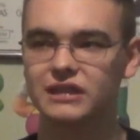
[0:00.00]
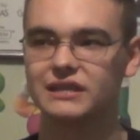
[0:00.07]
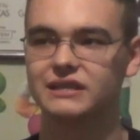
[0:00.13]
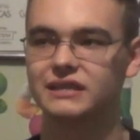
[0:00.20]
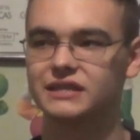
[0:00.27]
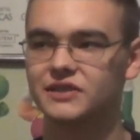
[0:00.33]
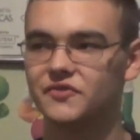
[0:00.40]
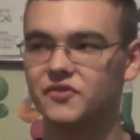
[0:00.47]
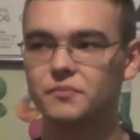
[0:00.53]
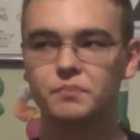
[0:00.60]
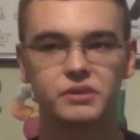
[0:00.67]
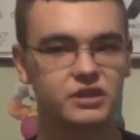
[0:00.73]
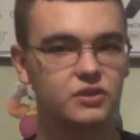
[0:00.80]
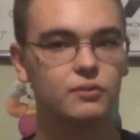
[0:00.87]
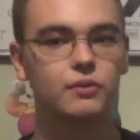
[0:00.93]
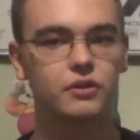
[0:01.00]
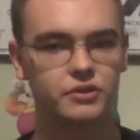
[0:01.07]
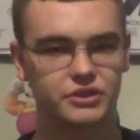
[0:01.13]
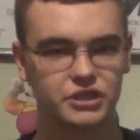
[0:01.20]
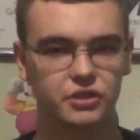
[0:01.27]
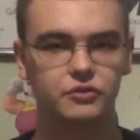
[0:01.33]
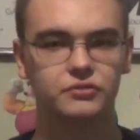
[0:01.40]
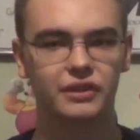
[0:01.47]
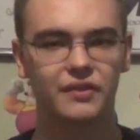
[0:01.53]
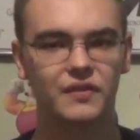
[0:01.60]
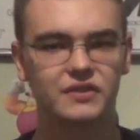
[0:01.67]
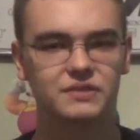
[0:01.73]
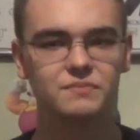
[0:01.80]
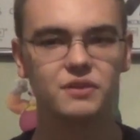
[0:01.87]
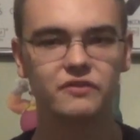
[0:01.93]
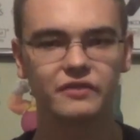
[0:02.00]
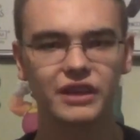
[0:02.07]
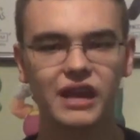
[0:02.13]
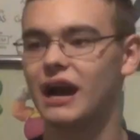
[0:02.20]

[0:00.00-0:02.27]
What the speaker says: like the different peculiar children in this movie.